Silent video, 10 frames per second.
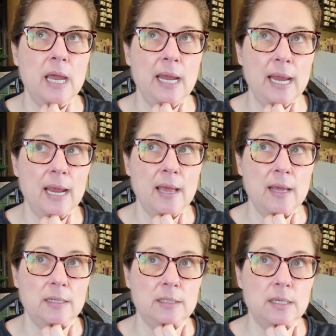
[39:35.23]

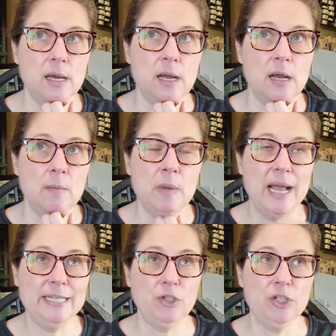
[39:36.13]
and
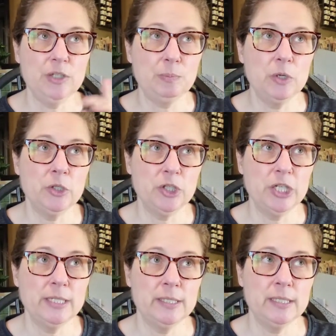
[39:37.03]
I just
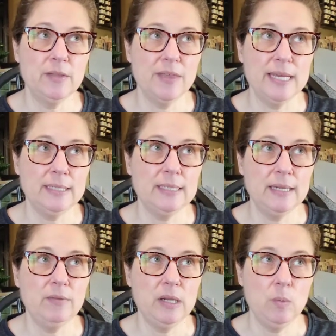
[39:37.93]
purchased
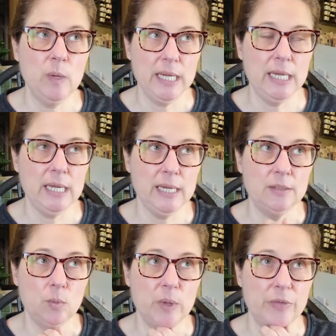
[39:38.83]
Thanksgiving
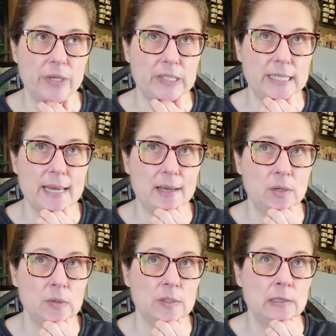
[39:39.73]
weekend with the
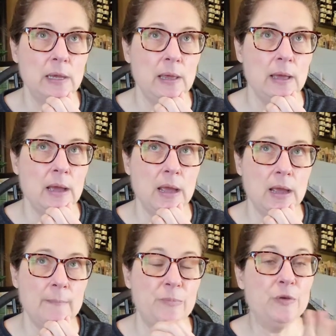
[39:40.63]
sales,
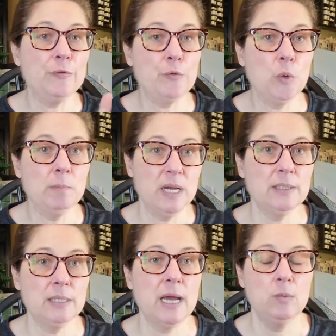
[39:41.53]
the 4
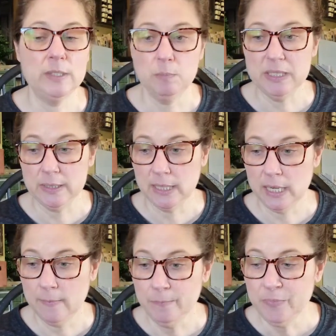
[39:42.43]
months I was
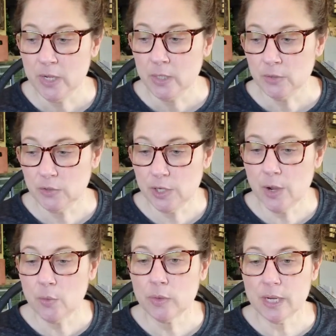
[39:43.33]
missing.
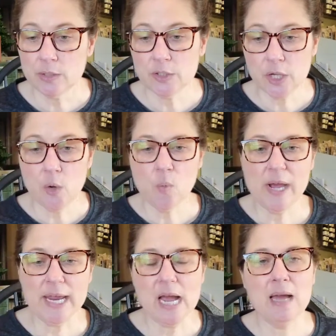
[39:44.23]
So there's a
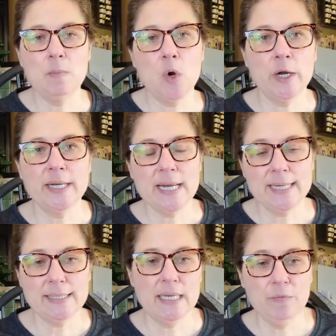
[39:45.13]
way I'm
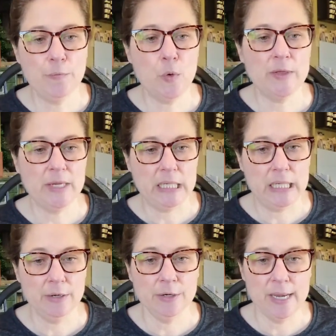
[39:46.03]
organizing for the
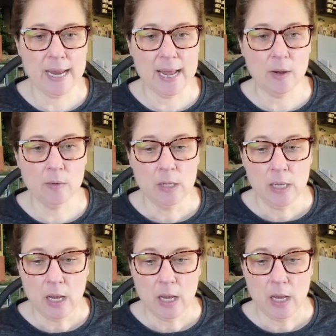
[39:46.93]
year now